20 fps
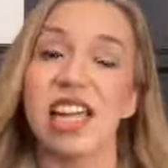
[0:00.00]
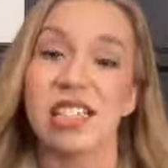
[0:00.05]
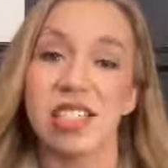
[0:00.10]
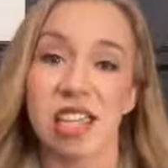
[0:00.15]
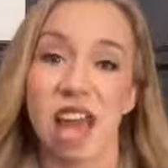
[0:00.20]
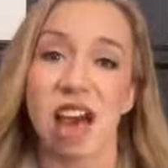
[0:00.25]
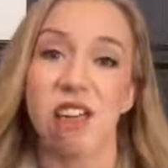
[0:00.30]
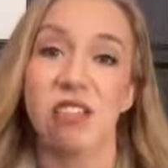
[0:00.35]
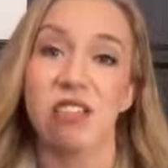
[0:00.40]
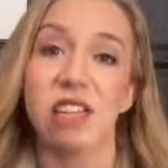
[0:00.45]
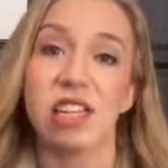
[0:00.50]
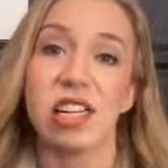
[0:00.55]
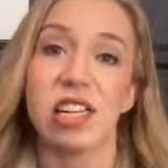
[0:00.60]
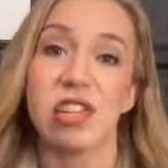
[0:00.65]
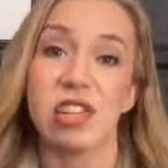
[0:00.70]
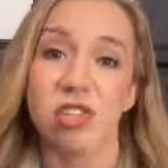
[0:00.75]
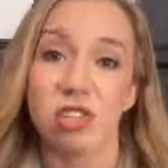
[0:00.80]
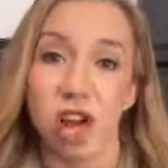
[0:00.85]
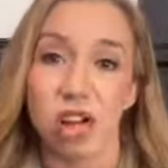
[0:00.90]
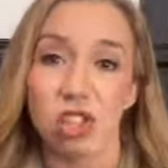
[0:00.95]
that scaffolded
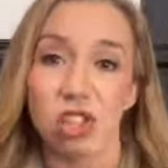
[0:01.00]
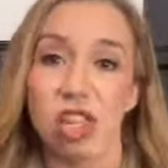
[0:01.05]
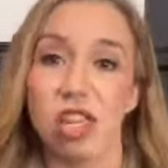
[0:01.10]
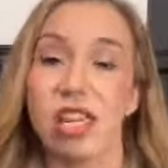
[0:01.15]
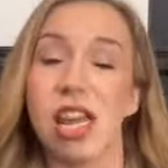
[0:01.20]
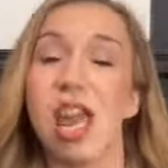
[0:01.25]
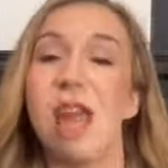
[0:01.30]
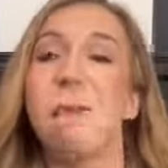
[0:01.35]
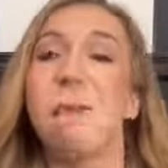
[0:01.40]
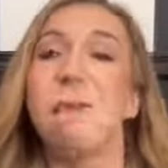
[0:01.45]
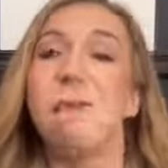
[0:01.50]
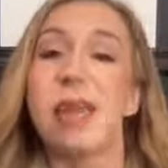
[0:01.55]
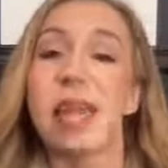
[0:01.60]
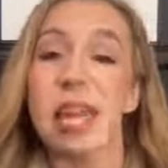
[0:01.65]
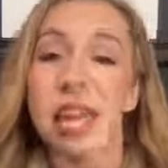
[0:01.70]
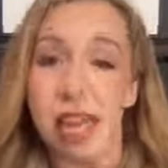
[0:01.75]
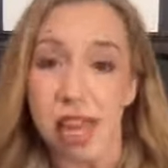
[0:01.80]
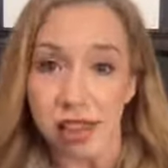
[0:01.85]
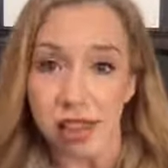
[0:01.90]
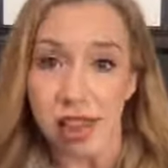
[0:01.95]
instruction
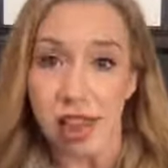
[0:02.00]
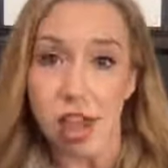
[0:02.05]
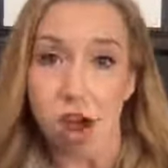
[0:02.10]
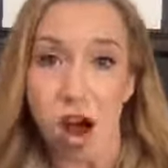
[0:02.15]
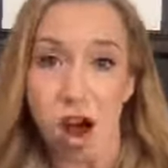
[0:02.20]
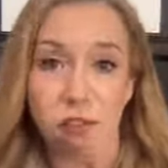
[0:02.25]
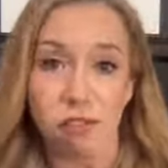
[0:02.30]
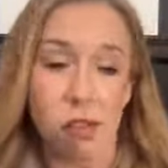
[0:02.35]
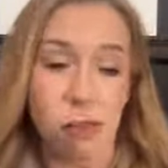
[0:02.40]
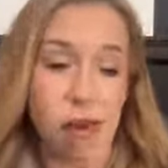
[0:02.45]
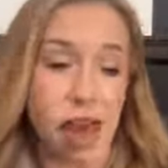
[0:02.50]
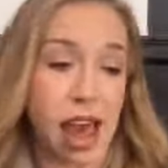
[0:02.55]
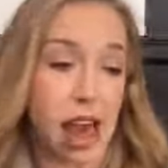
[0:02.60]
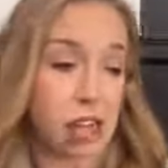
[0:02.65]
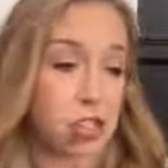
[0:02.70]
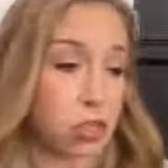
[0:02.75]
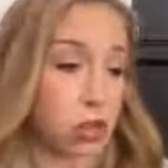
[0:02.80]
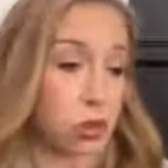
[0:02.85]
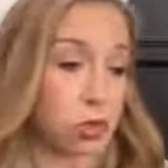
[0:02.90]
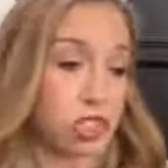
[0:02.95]
immediately off the
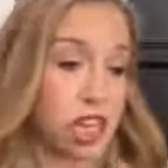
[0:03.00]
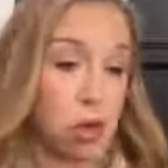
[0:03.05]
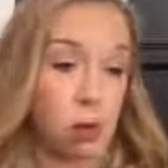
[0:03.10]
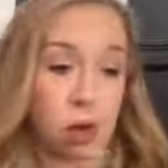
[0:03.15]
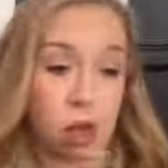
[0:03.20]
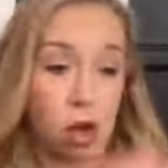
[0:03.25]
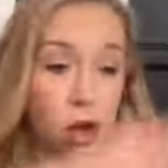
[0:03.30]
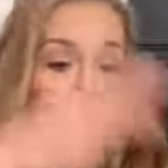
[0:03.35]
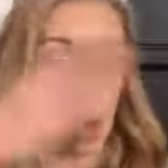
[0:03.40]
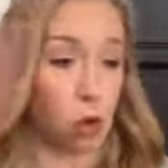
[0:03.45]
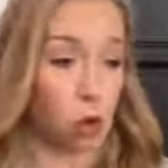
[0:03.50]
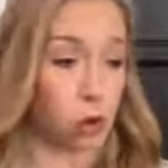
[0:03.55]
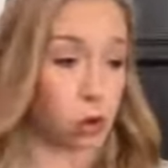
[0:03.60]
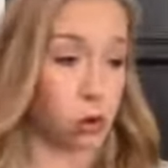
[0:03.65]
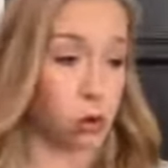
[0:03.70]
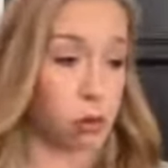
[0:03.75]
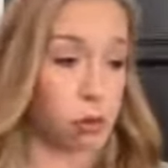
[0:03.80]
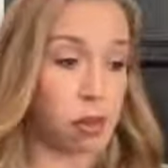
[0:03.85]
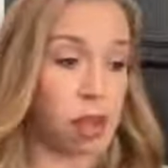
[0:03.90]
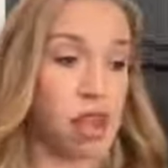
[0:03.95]
bat. So say we go whole
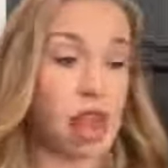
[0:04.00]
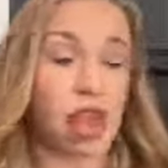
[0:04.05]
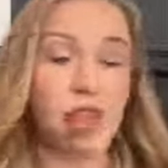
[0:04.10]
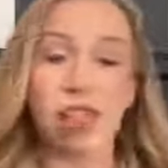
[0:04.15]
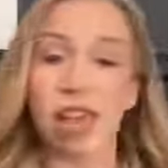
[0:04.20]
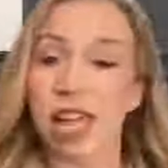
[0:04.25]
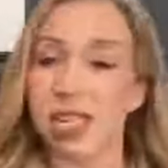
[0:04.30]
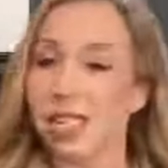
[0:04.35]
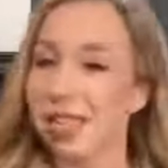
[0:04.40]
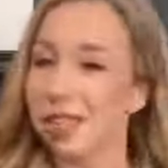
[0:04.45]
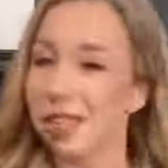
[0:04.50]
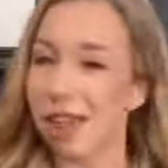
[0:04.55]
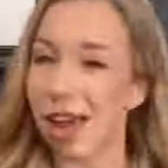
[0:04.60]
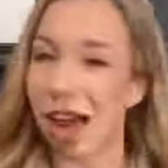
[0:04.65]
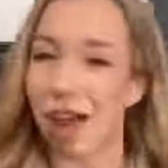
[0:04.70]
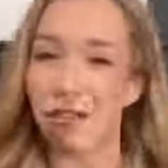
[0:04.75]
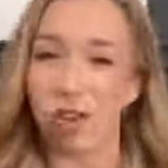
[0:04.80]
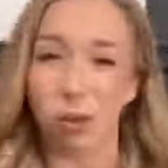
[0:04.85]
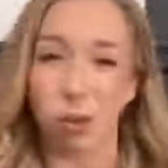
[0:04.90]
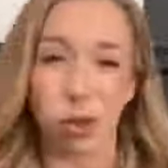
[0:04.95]
group, they still
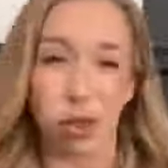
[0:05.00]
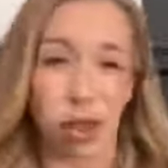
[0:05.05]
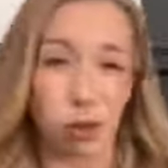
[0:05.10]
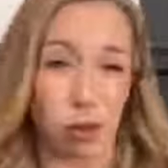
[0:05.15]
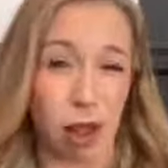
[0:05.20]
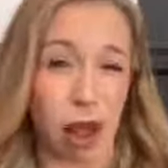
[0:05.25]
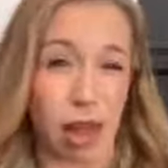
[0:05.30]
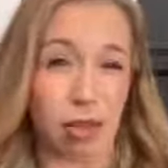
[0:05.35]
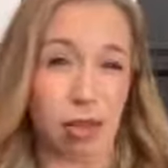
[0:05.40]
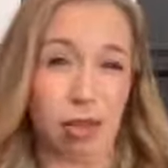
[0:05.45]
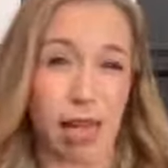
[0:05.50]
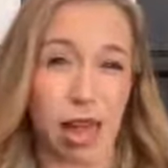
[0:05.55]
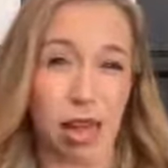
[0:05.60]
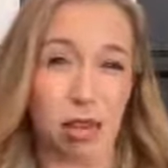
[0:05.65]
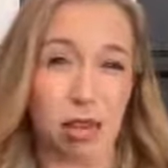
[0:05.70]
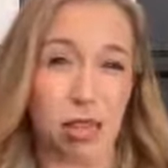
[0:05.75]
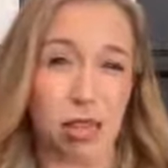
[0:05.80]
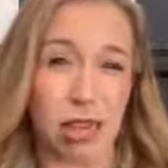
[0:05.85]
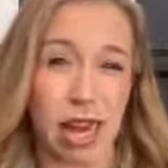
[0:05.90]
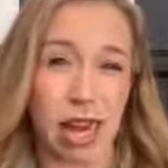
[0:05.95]
haven't really grasped
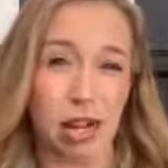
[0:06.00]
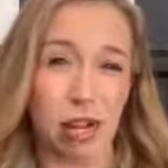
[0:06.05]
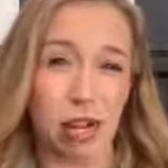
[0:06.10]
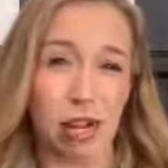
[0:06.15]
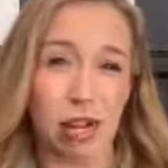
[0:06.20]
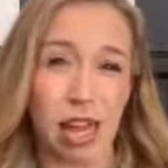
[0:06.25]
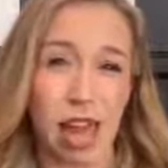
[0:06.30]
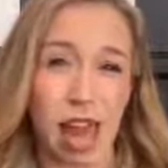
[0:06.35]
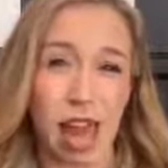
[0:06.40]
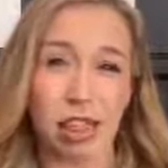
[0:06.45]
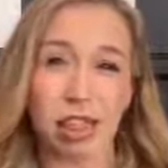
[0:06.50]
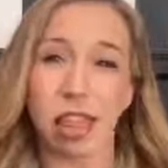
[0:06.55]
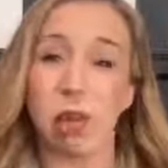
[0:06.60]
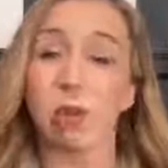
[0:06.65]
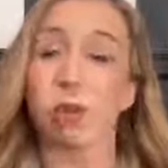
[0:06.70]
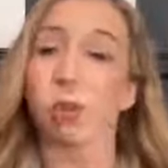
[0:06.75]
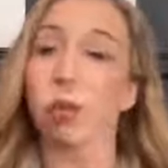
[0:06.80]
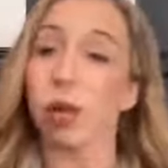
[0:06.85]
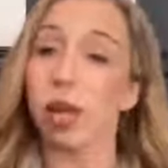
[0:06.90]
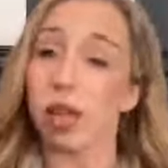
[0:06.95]
that standard yet,
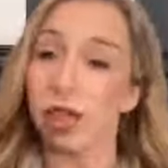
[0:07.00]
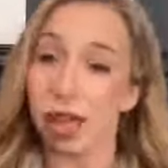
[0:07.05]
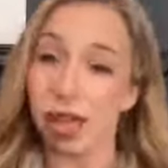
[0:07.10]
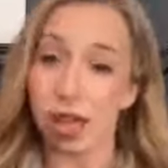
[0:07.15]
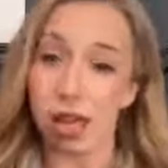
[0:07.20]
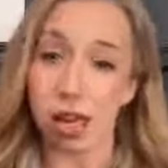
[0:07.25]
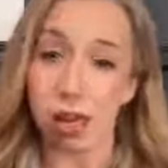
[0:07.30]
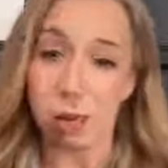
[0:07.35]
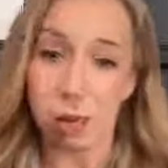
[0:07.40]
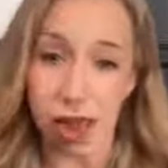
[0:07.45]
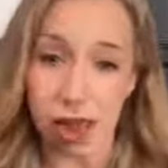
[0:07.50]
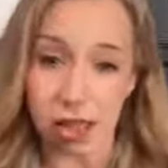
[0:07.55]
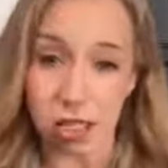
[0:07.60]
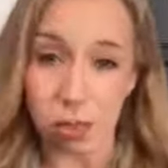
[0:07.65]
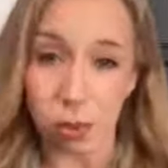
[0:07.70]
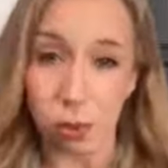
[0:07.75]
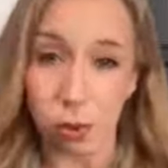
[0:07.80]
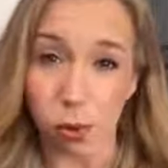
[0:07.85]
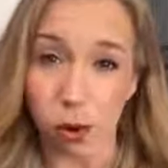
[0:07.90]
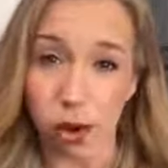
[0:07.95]
they really need my
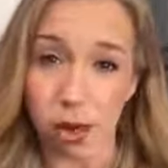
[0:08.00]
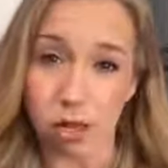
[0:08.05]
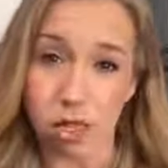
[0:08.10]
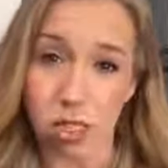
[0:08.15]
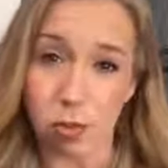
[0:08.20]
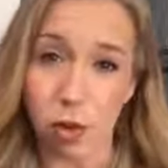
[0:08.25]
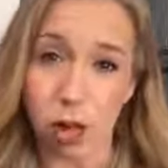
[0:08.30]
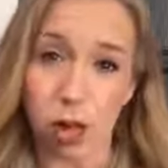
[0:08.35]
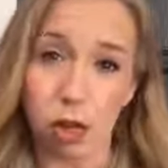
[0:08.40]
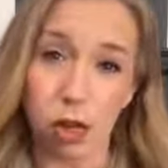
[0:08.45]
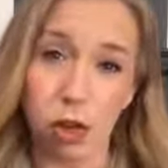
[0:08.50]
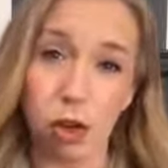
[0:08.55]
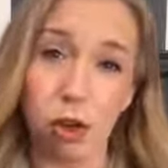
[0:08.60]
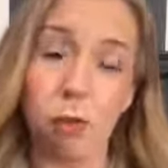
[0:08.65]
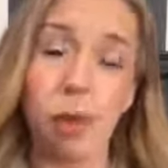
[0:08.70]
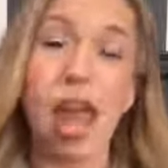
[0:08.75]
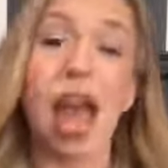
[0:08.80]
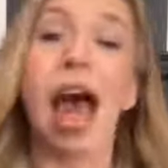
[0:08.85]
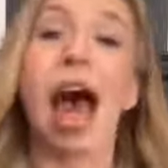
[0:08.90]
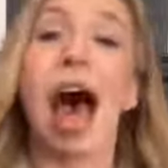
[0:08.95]
support in a smaller
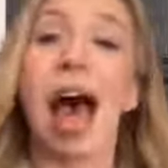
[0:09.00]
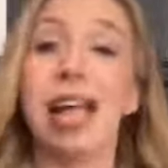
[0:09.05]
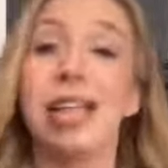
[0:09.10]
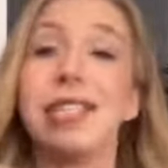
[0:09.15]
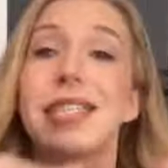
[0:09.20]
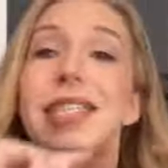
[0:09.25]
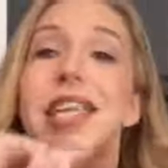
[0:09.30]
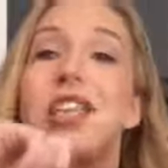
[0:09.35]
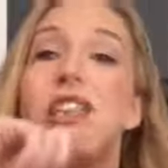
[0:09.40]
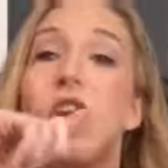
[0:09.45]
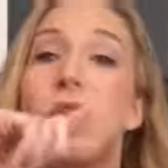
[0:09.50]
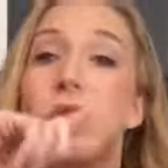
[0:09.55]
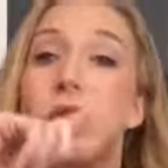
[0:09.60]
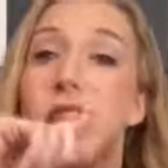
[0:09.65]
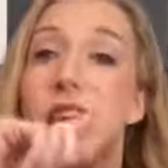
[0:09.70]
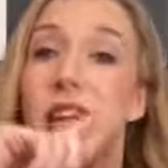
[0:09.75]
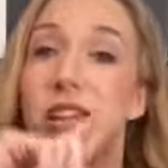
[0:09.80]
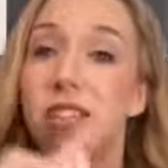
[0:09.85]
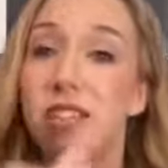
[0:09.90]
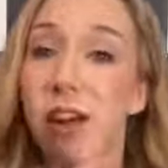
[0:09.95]
group, I see those
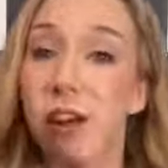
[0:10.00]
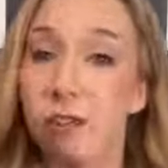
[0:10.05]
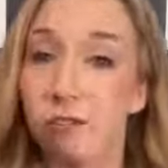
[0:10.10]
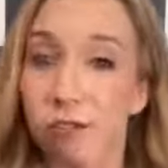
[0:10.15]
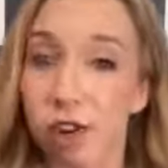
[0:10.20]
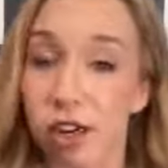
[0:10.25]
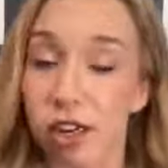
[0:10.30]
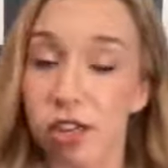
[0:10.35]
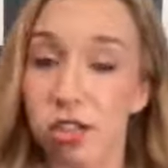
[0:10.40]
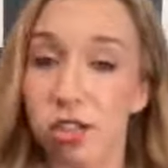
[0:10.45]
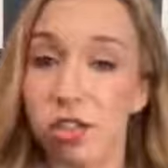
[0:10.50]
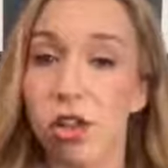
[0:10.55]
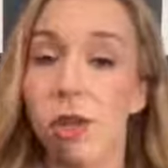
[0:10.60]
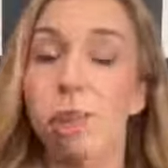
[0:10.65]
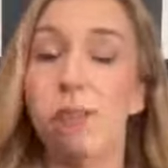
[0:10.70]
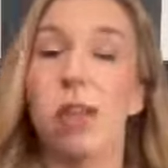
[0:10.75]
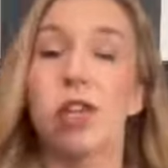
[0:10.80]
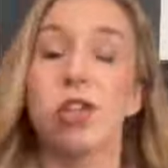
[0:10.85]
kids first.